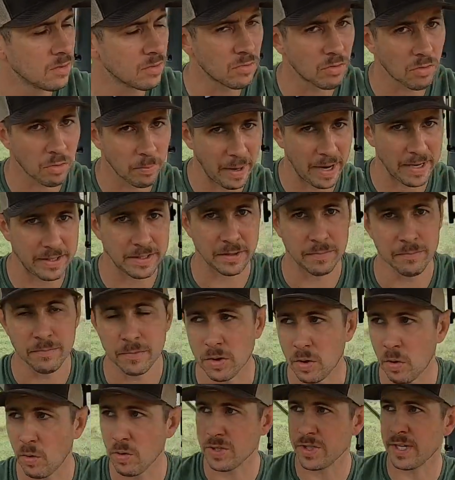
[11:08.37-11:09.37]
We're about to,
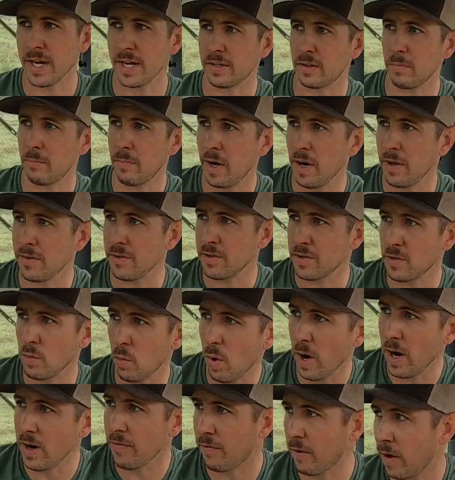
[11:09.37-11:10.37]
of course, take the mothers
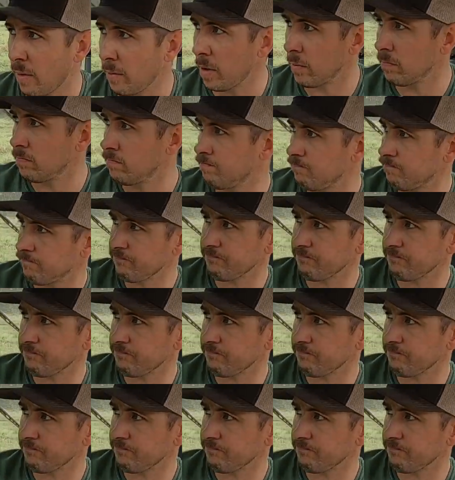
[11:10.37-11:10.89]
away from them,